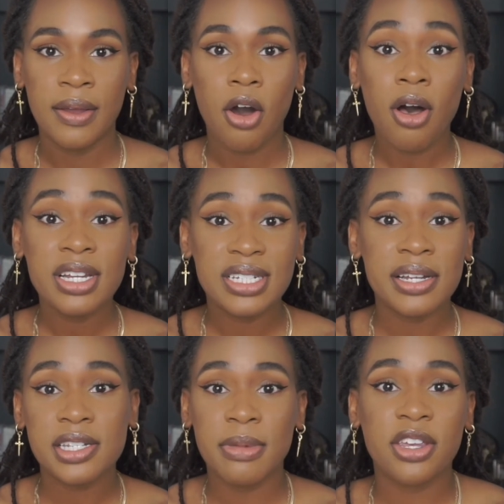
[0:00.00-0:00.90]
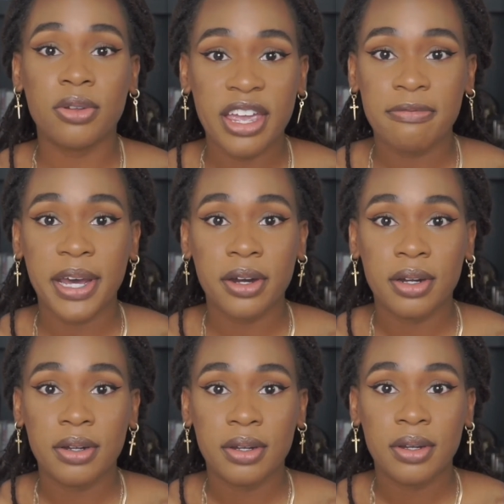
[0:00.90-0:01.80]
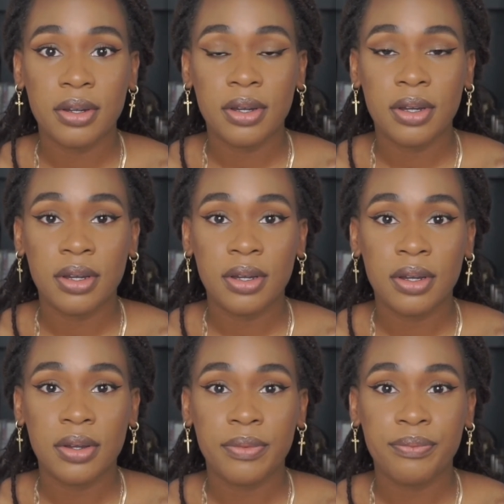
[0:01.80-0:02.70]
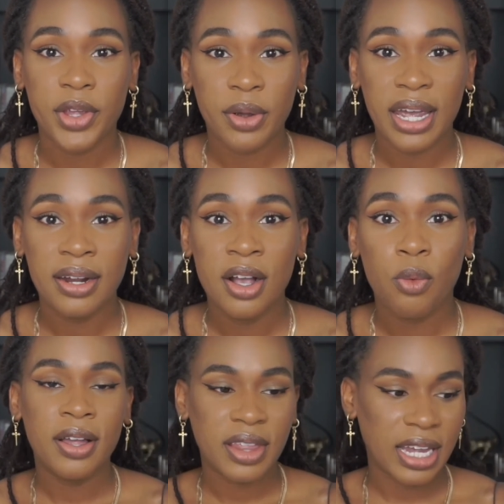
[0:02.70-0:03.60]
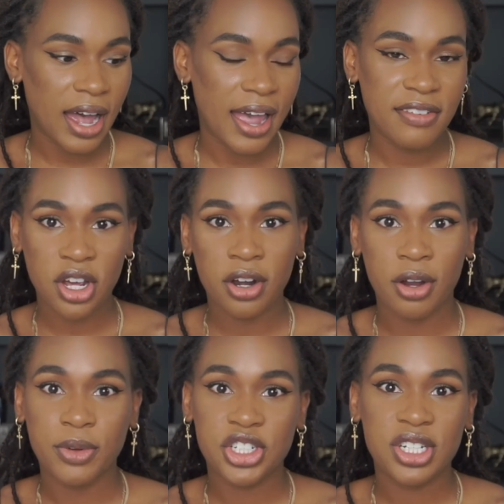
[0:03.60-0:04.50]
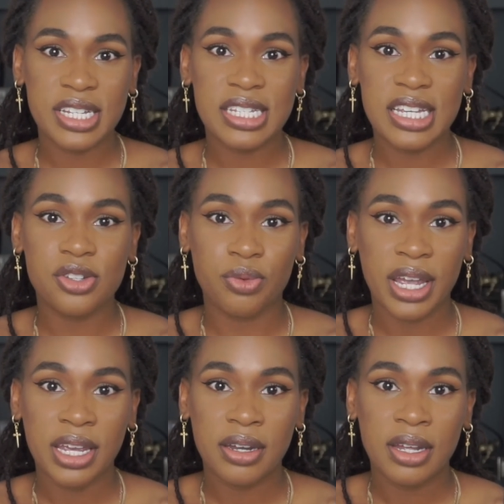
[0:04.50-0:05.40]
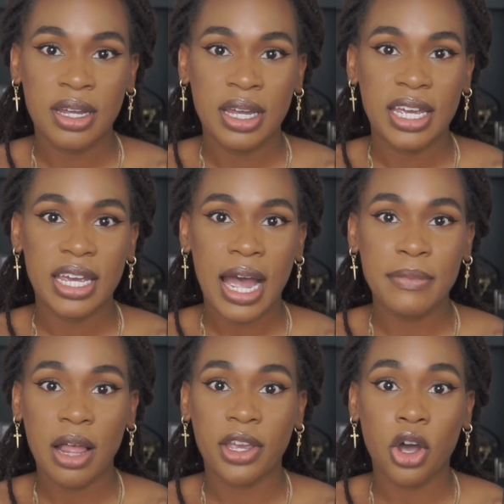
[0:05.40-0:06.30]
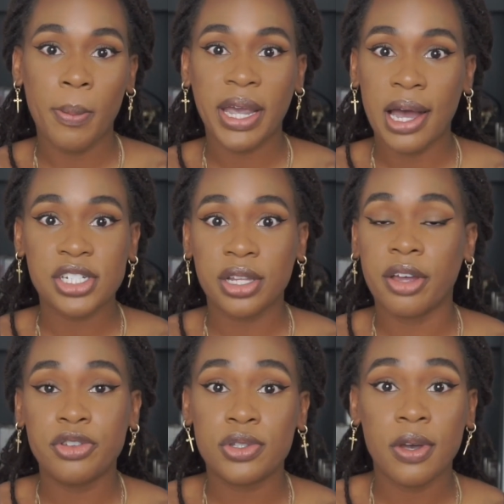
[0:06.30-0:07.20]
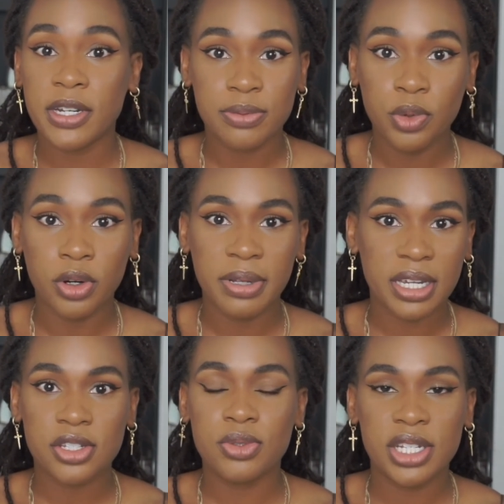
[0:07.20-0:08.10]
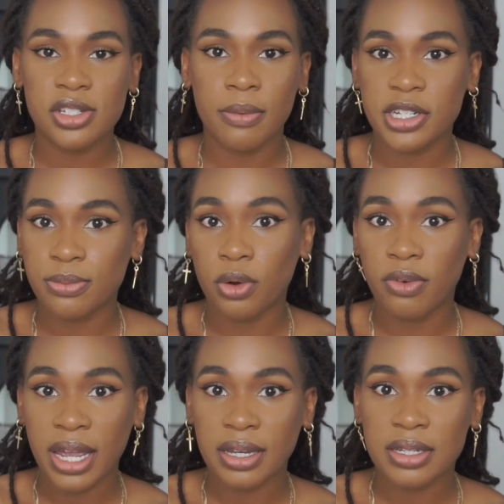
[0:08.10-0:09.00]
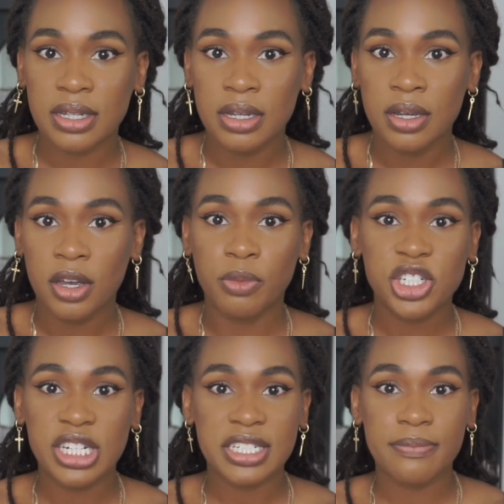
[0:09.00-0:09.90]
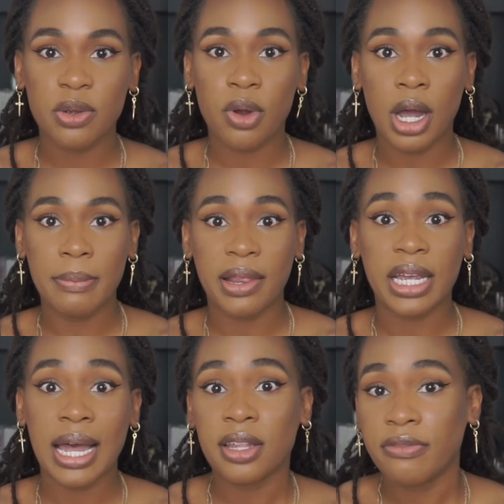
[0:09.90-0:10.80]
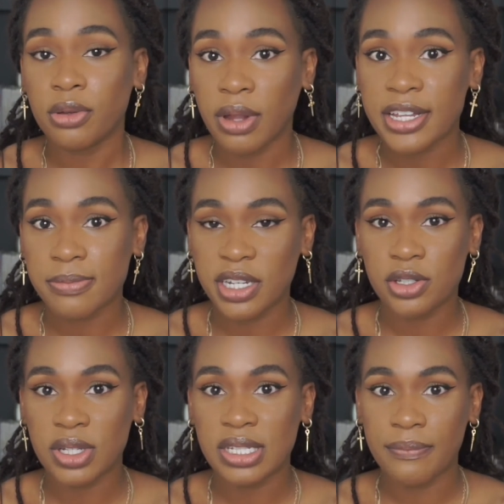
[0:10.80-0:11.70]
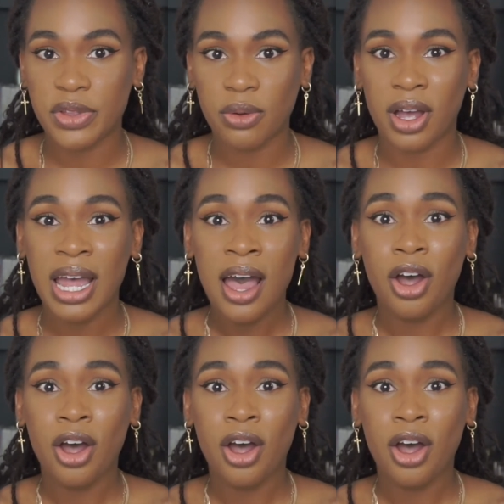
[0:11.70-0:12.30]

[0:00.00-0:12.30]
All it does is make your life better. Okay? Like, I have a daughter. When she does things right, I'm not like, oh my gosh, I love you so much more because you did so much more right. And when she does something wrong, I'm not like, I love you less because you did something wrong.